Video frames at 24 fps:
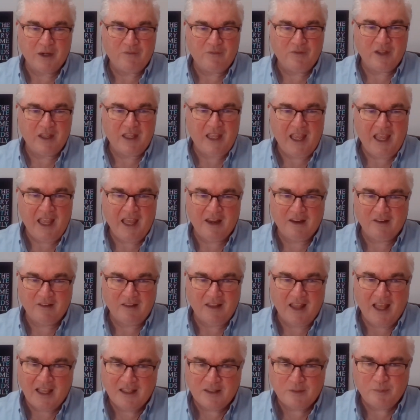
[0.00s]
But if you can't,
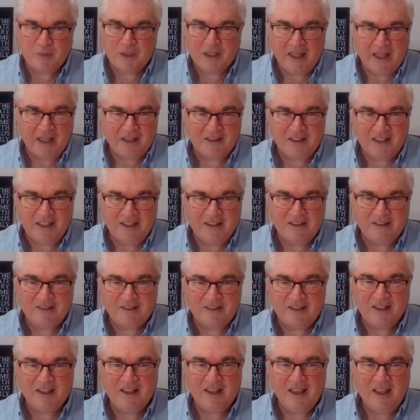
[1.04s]
last but not
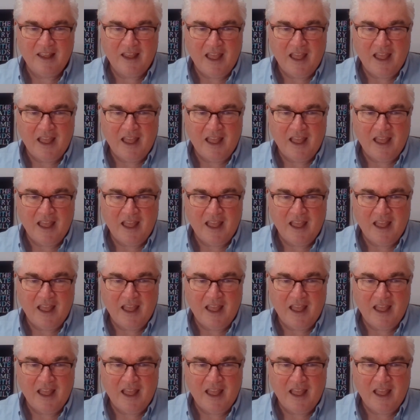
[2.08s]
least,